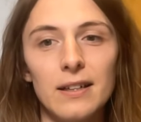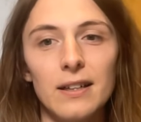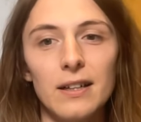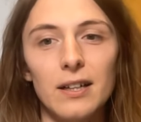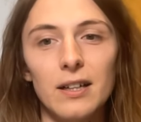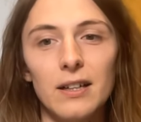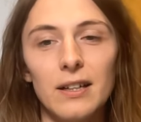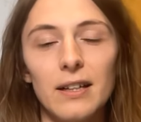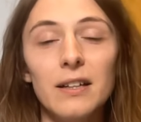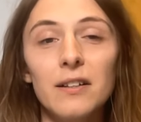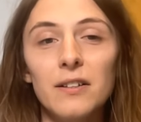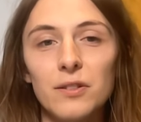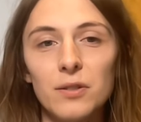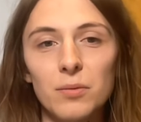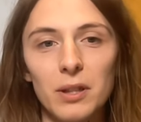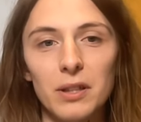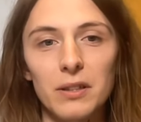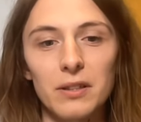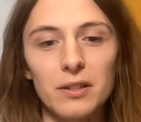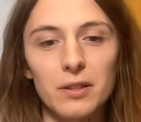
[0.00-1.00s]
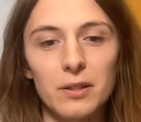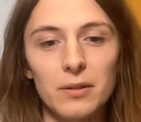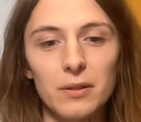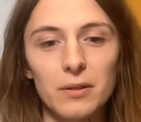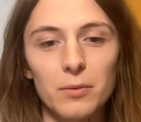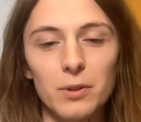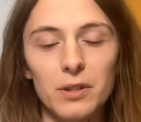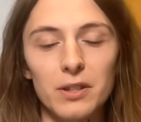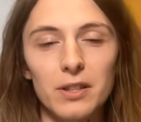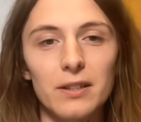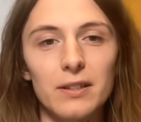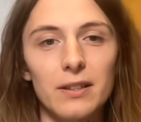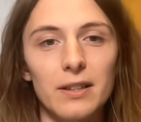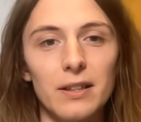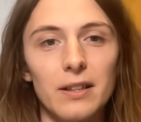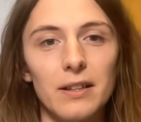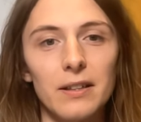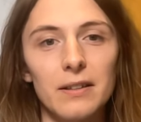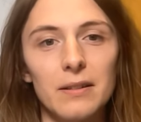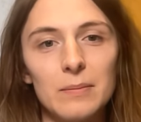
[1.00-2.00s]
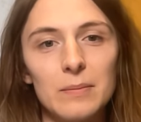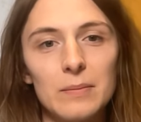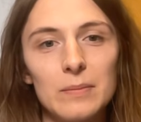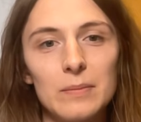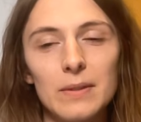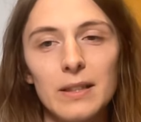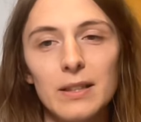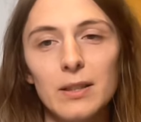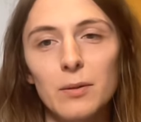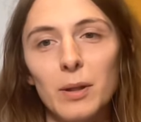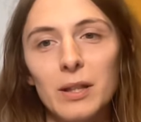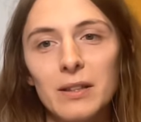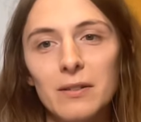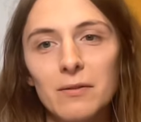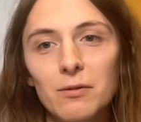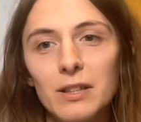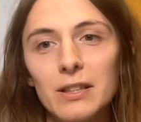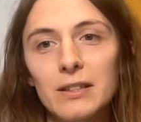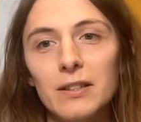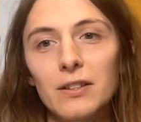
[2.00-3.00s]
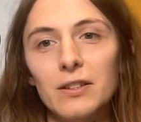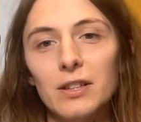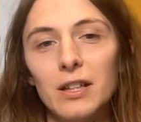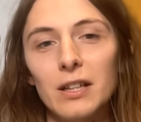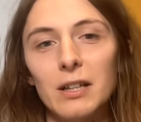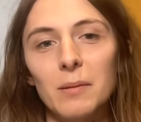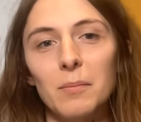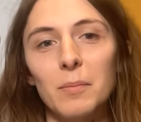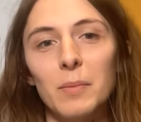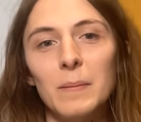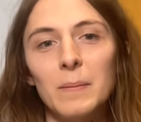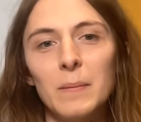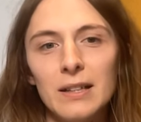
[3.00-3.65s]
uh, Ink and Switch, which is a independent research lab.